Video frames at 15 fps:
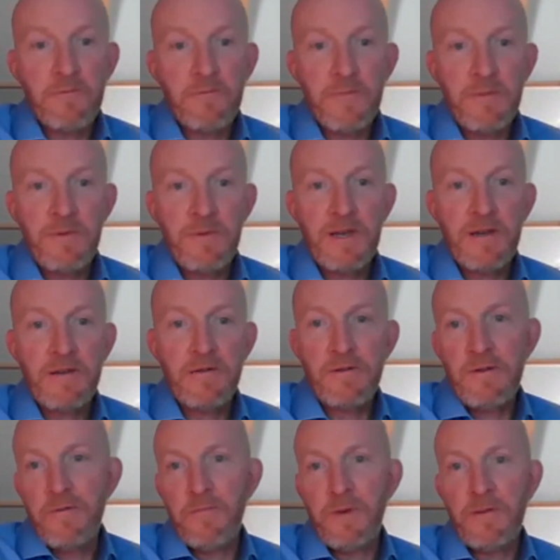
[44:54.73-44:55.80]
maybe
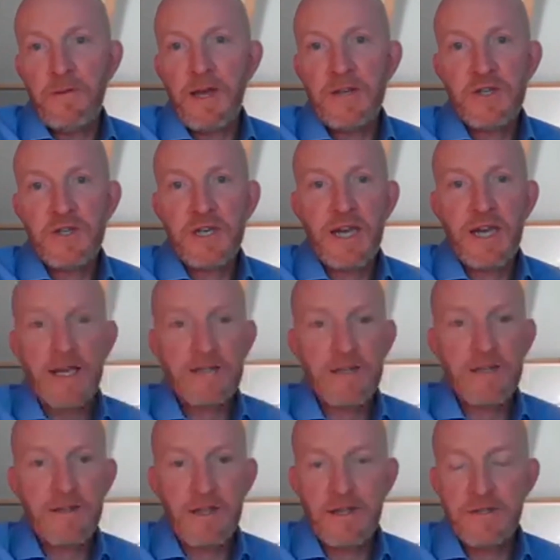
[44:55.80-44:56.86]
being educated in
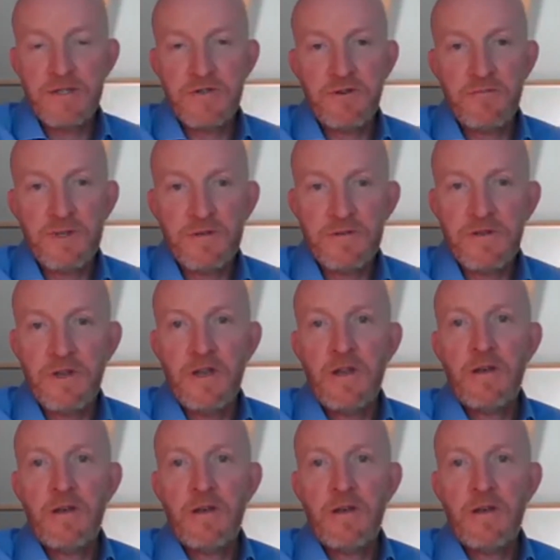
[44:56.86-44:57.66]
the interim and